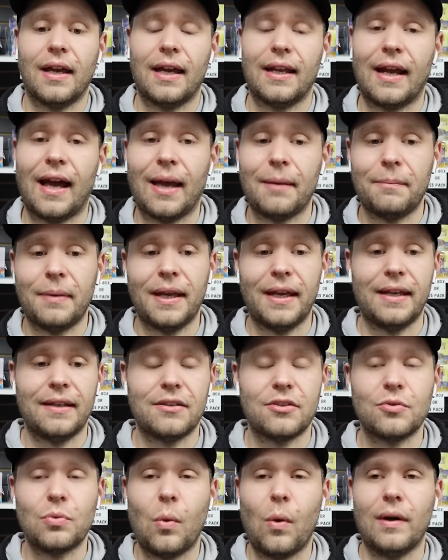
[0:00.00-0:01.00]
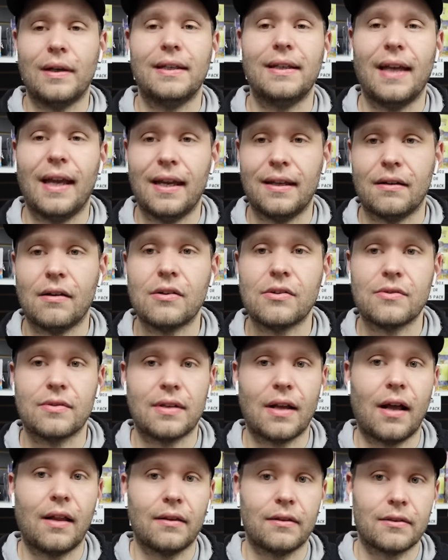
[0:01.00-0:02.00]
and I paid
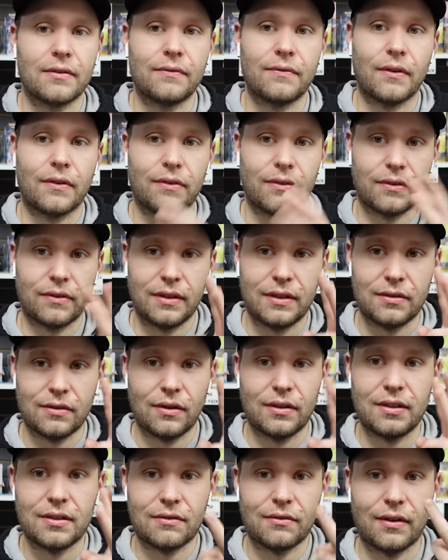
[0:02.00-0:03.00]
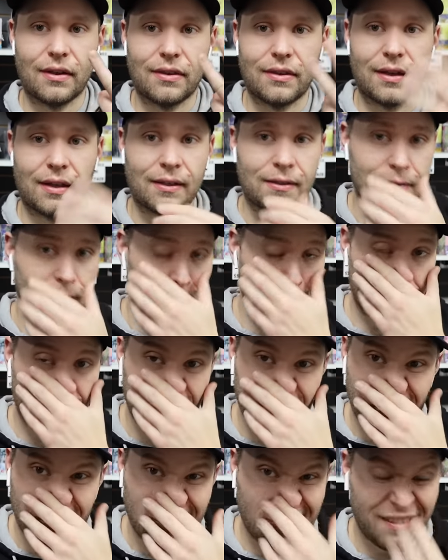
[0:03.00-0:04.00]
$2,800 for these three things.
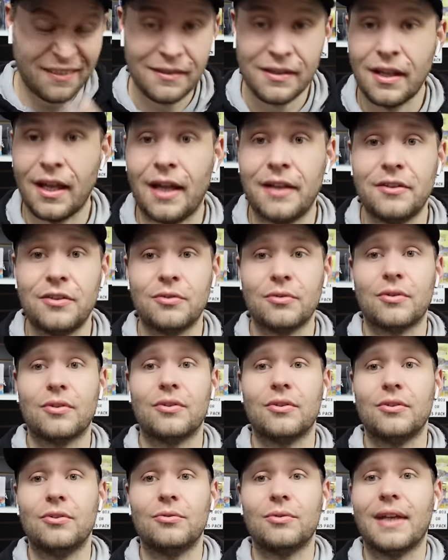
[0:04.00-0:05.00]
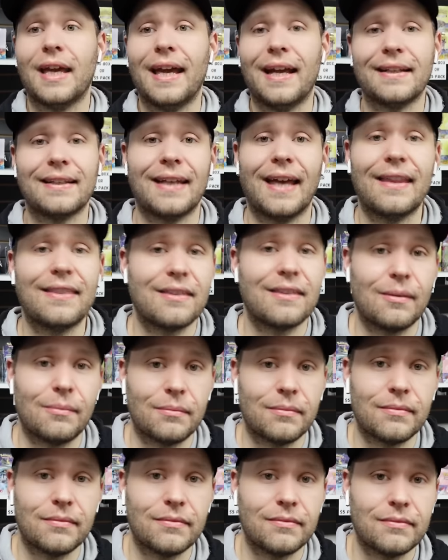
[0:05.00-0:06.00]
And you can't get them.
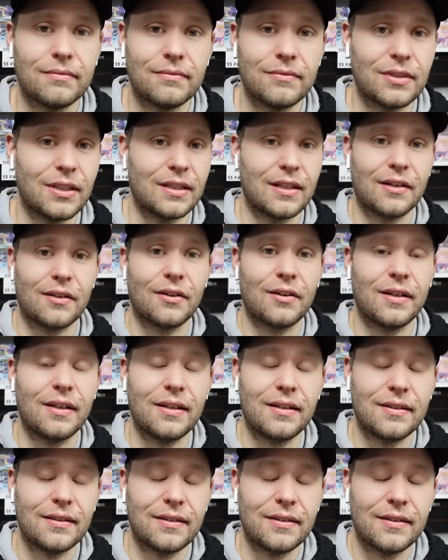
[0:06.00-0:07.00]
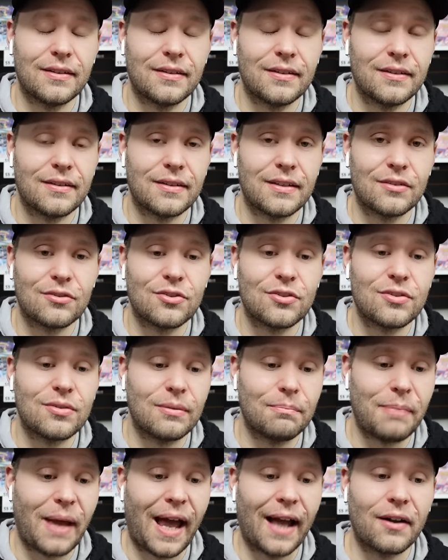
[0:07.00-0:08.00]
They're
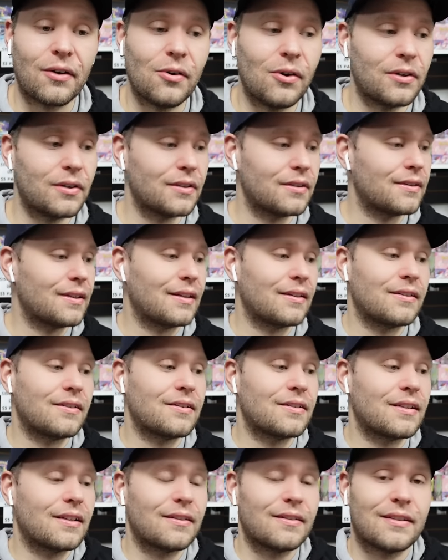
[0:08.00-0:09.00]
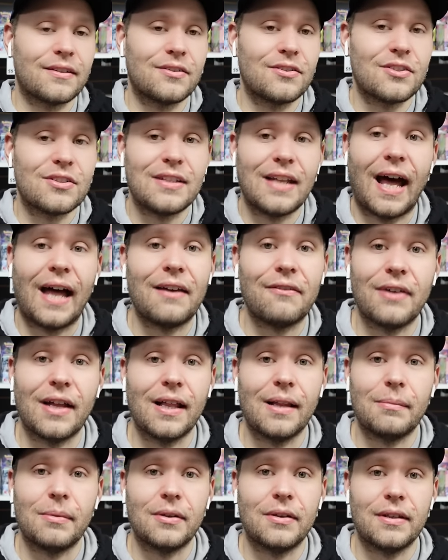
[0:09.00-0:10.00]
back ordered, they're just not
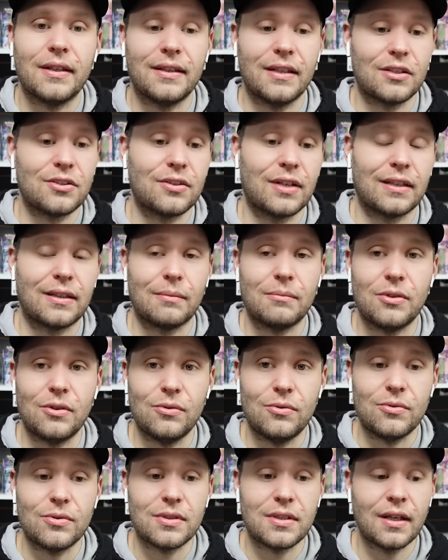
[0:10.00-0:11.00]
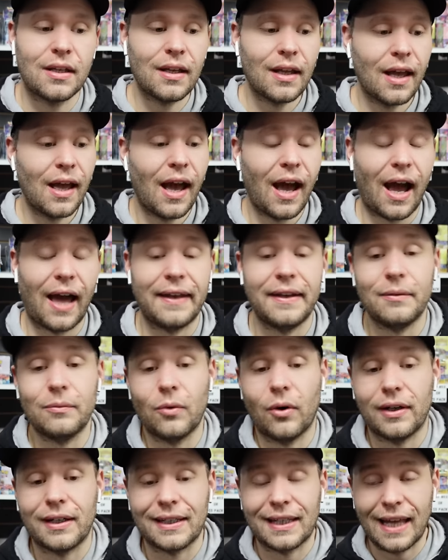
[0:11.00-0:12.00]
available unless you get them used. I didn't
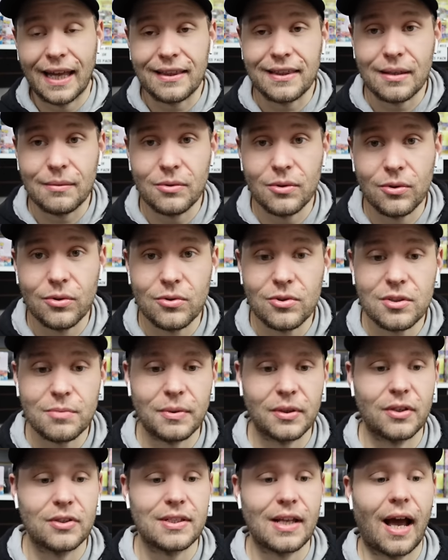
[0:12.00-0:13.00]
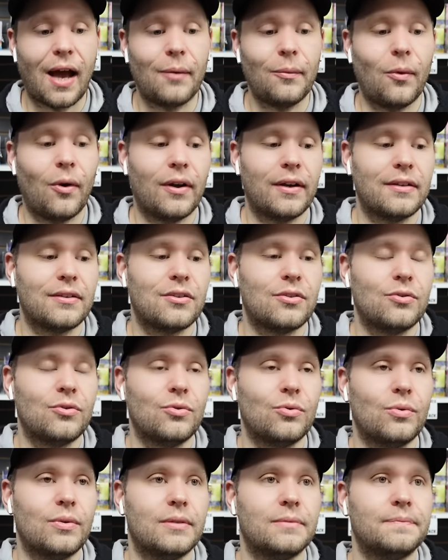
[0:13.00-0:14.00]
want to get them used because I wanted
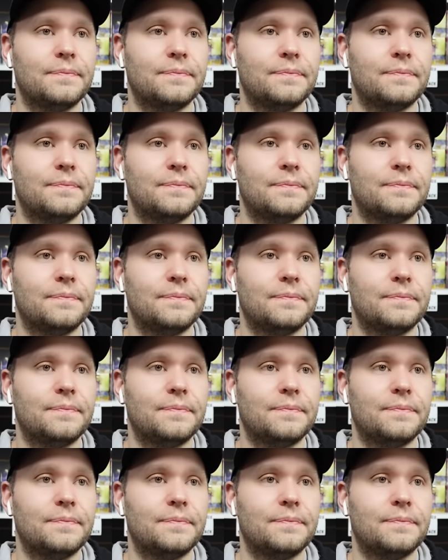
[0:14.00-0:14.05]
to